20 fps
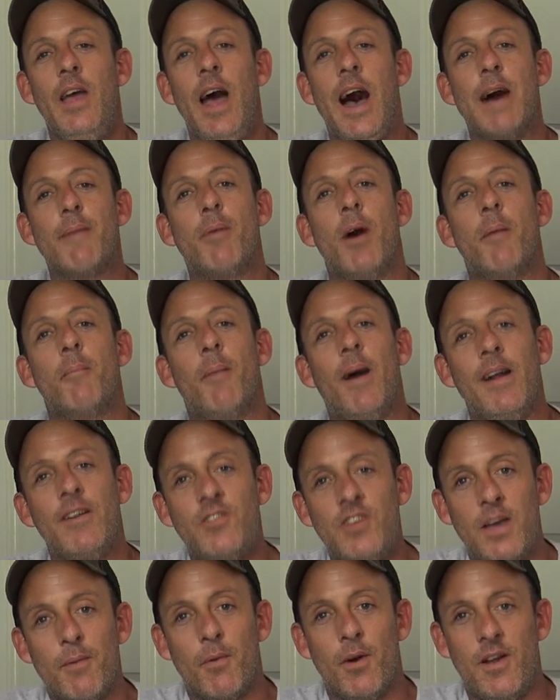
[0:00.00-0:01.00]
I bought my
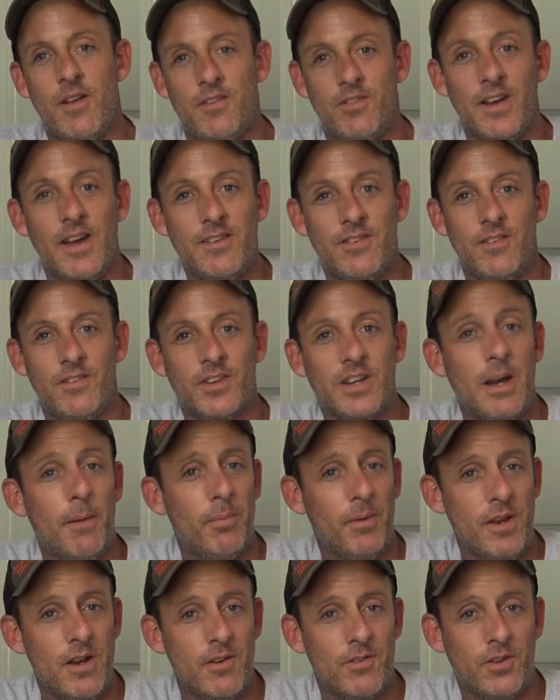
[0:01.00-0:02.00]
GMRS license a
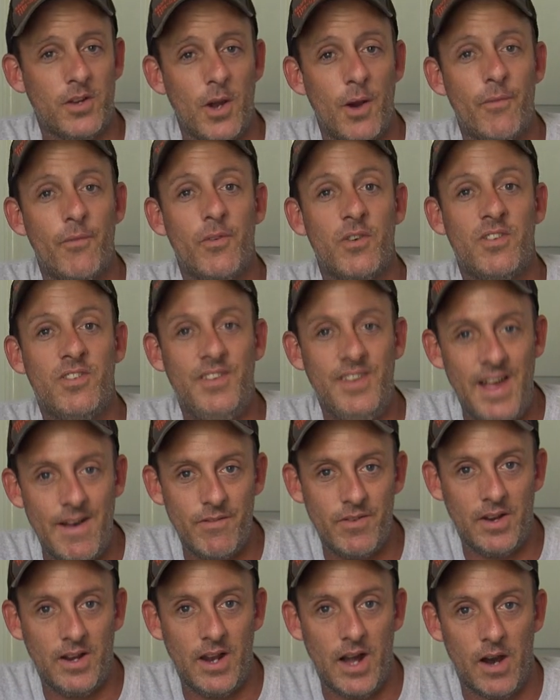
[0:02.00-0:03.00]
couple years ago for
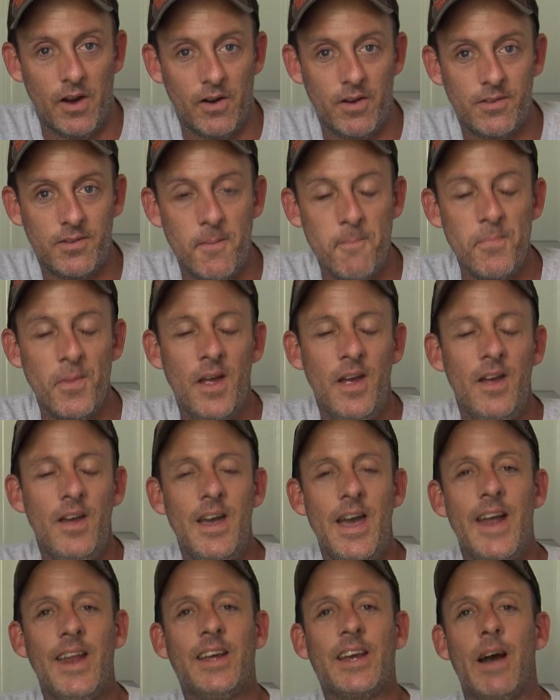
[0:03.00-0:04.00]
$70,
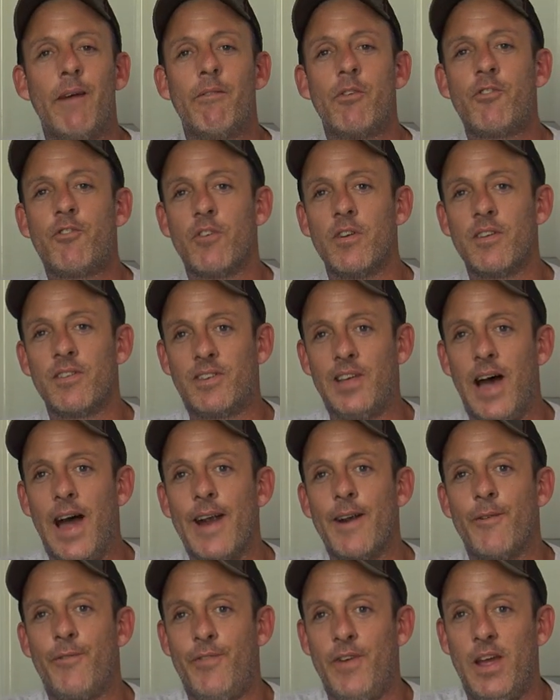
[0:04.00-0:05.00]
and it covers your
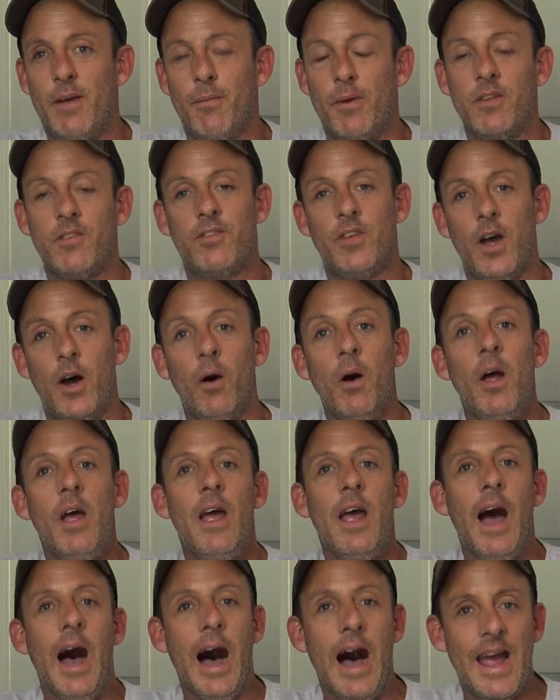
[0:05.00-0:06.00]
entire family. So
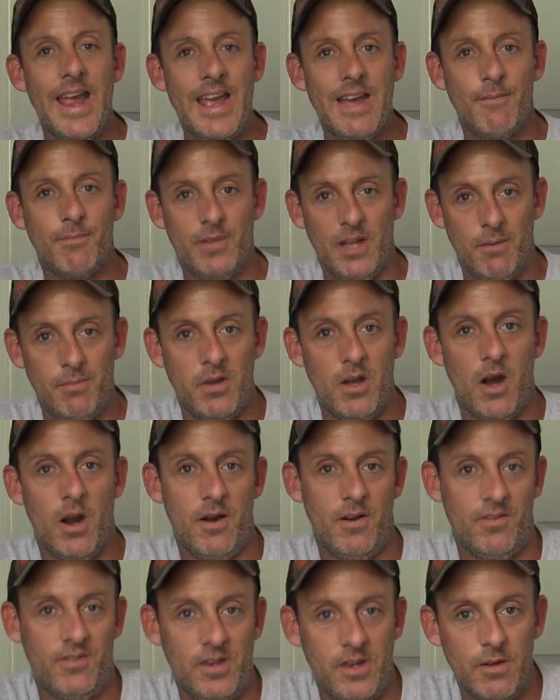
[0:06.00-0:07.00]
I am
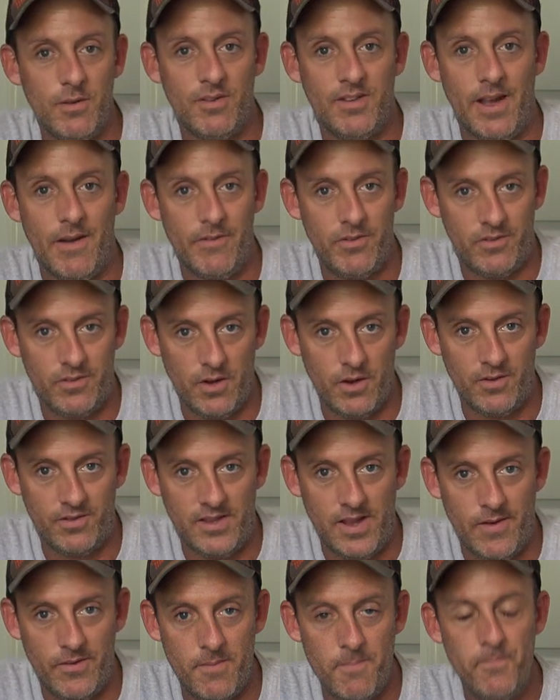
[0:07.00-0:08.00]
WRCU
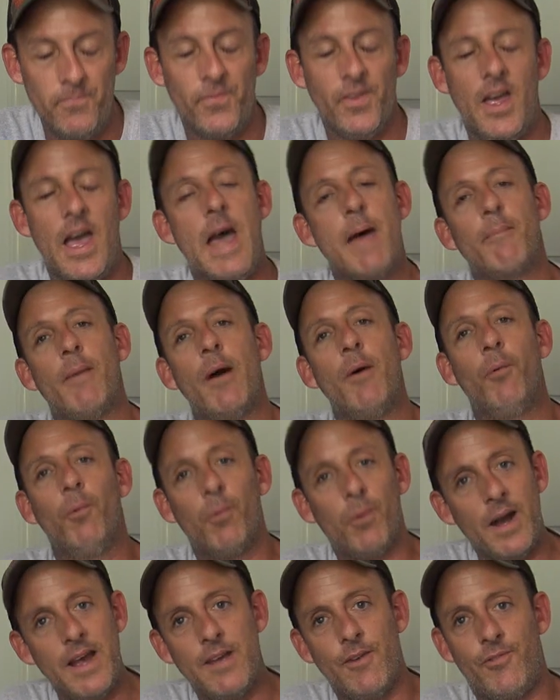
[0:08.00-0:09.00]
707, and my
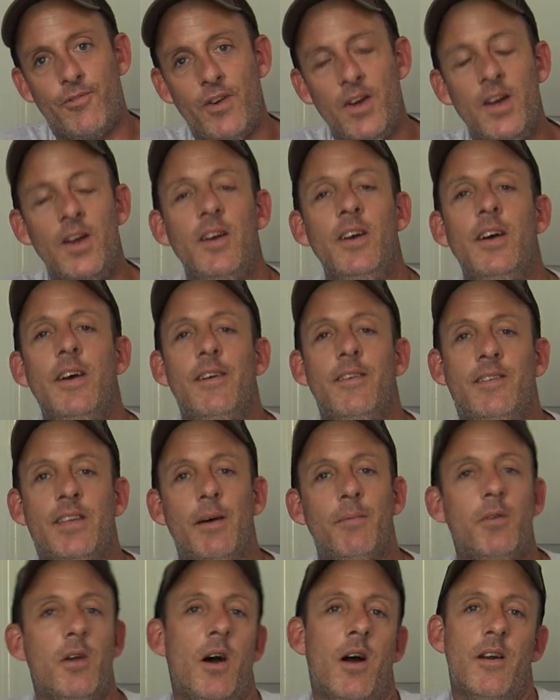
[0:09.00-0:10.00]
wife is
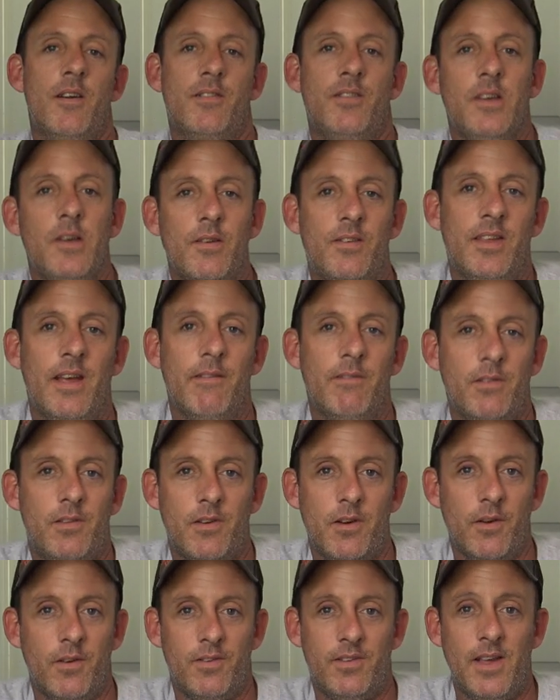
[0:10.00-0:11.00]
WRC
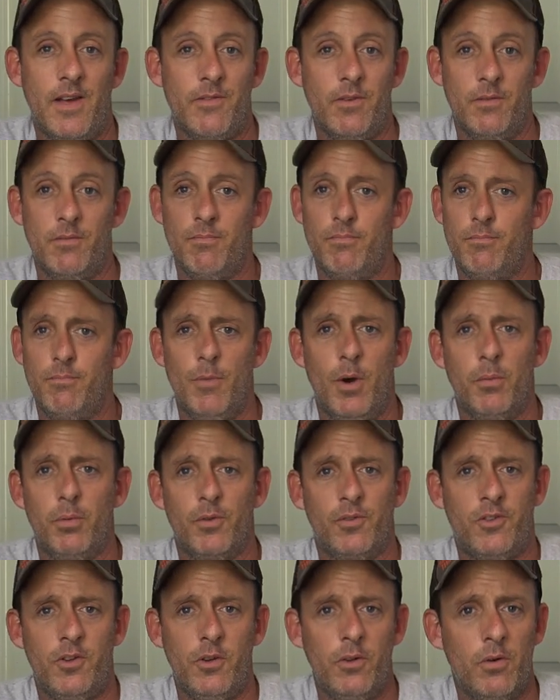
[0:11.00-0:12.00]
707
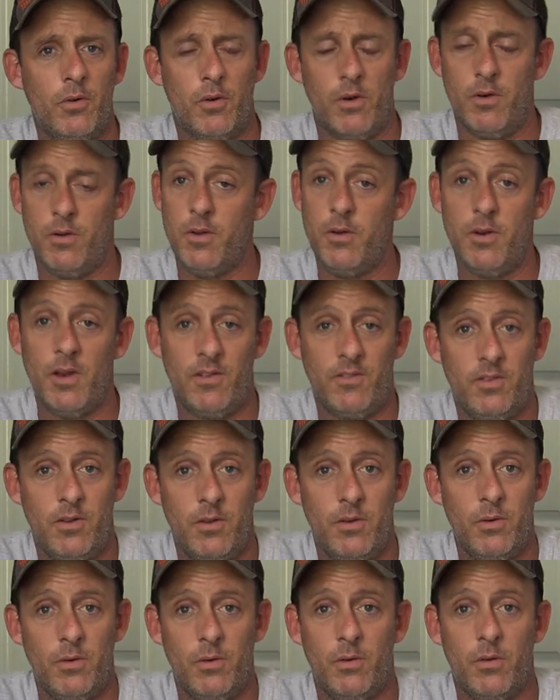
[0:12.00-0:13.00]
Mobile 2 or Unit
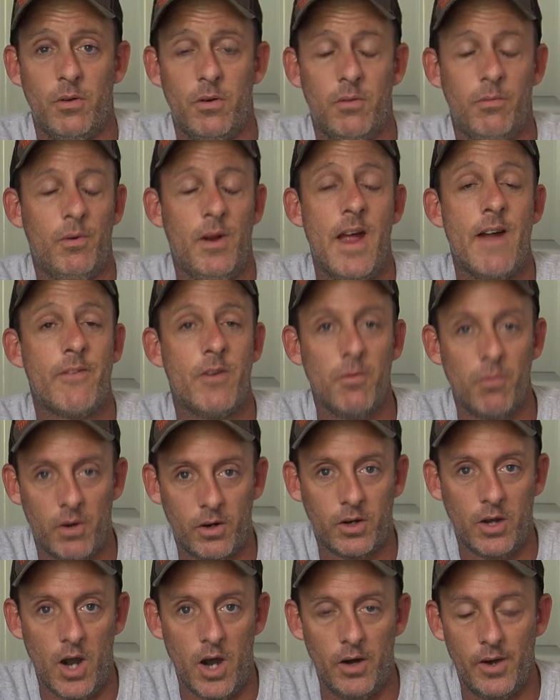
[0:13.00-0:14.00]
2 or whatever you
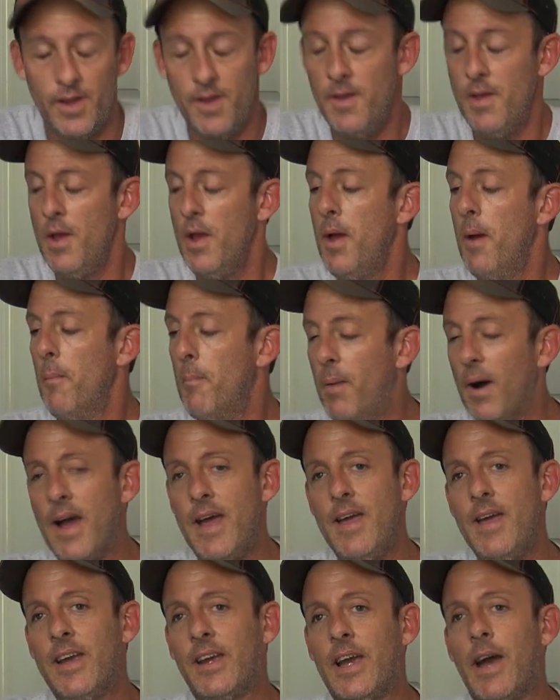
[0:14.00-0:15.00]
want to call it,
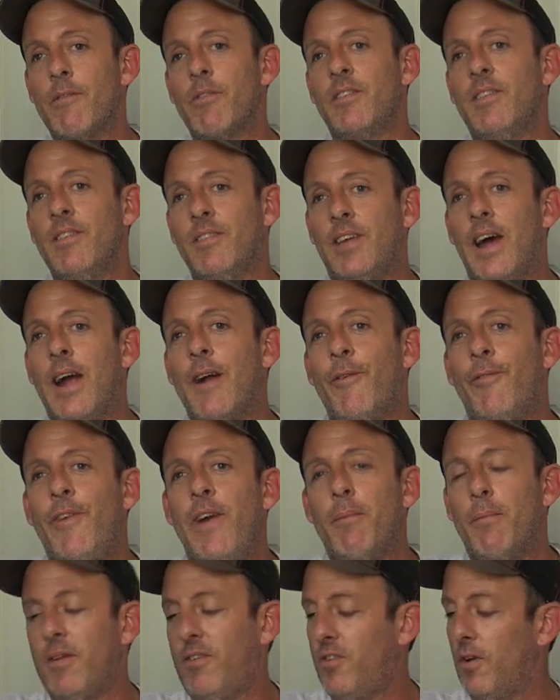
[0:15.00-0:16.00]
but it covers the entire
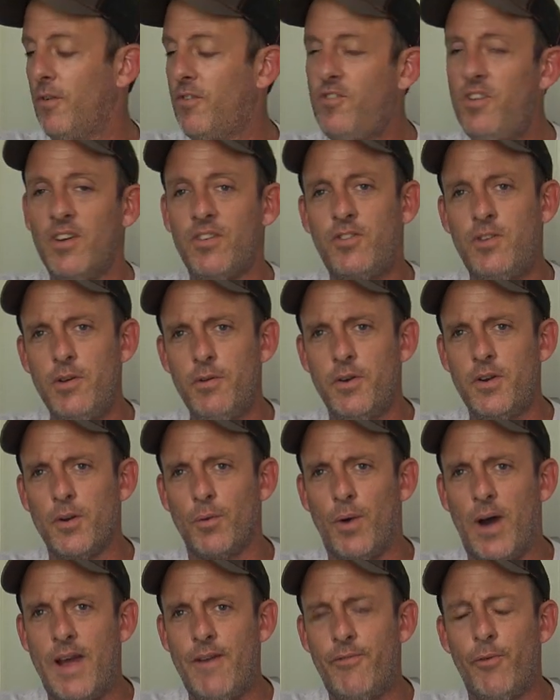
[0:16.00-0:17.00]
family. So just you and your
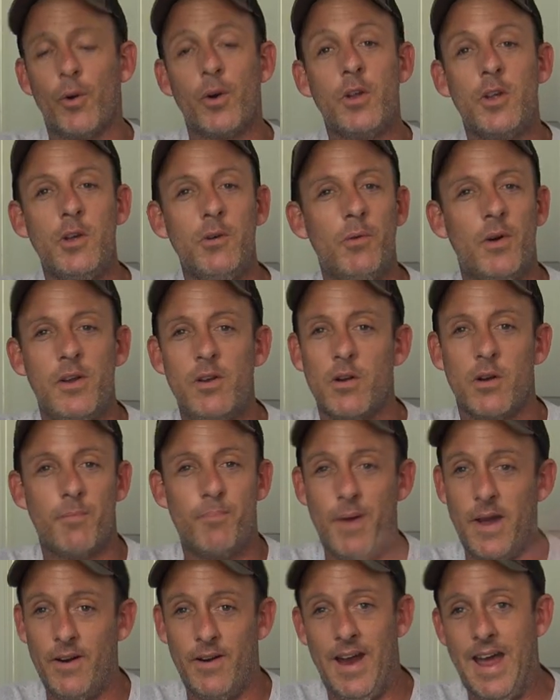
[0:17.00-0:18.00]
wife or you and your
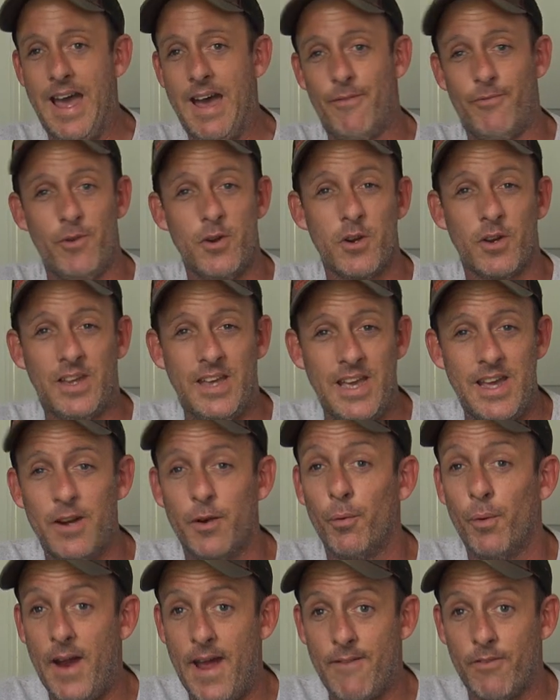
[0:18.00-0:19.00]
better half or your kid
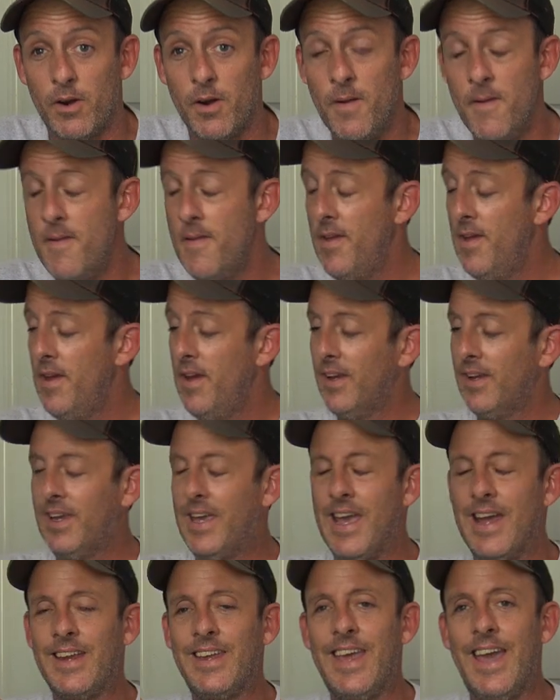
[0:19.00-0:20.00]
or whatever
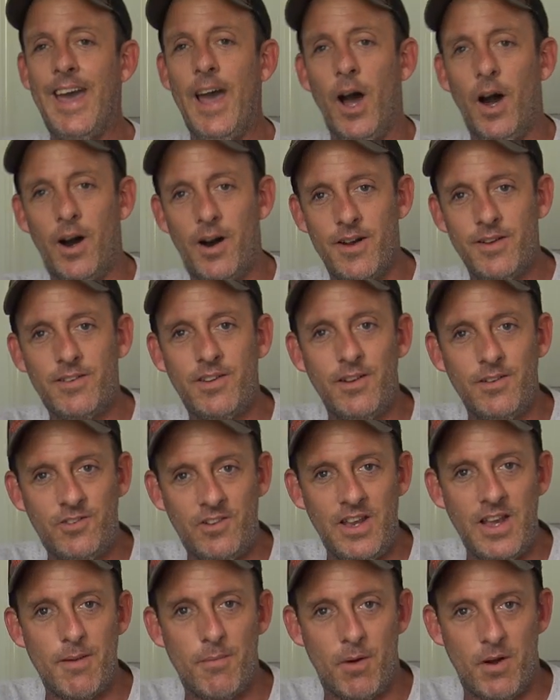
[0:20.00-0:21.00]
can get onto
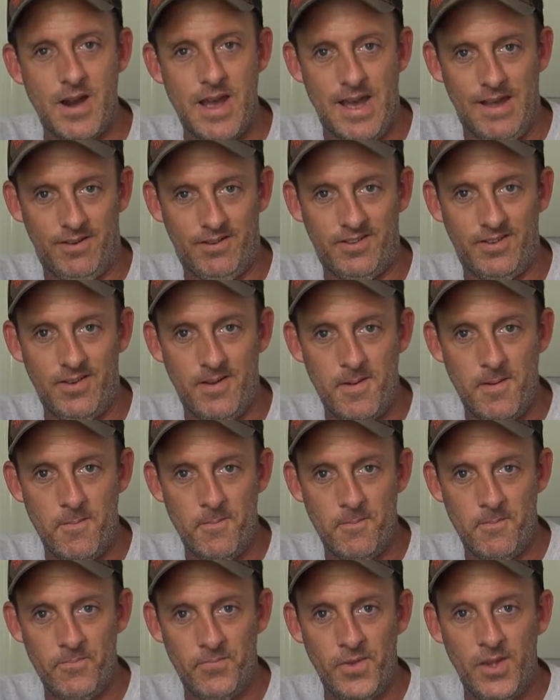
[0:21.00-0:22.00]
GMRS
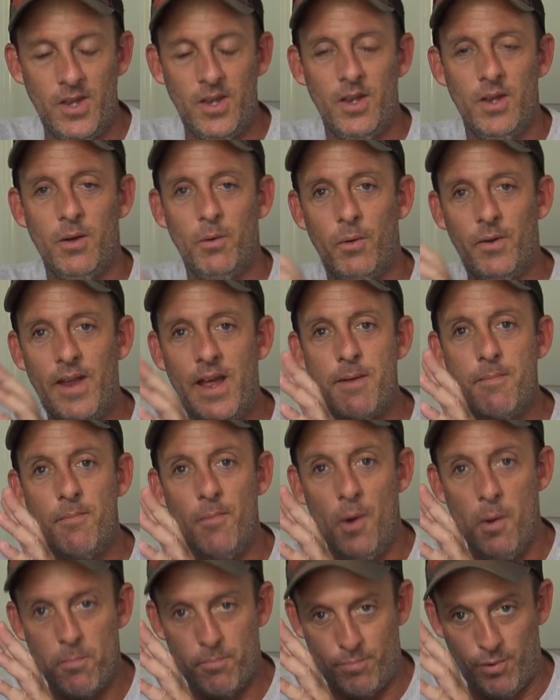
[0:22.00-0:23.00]
with a
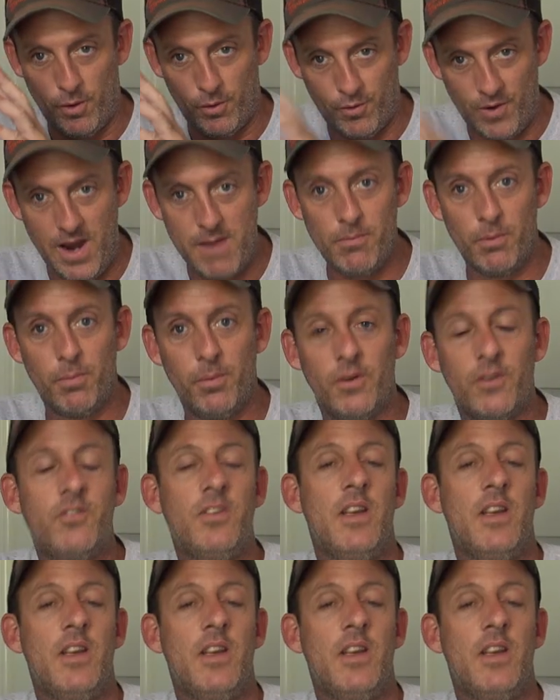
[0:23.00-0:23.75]
programmable